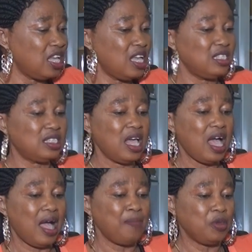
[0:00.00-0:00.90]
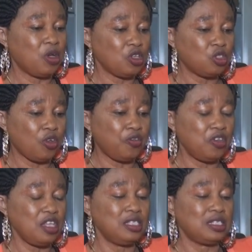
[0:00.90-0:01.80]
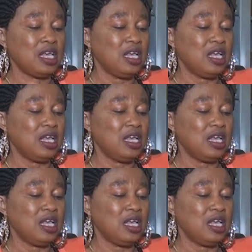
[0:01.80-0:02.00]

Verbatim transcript: days, and because of it,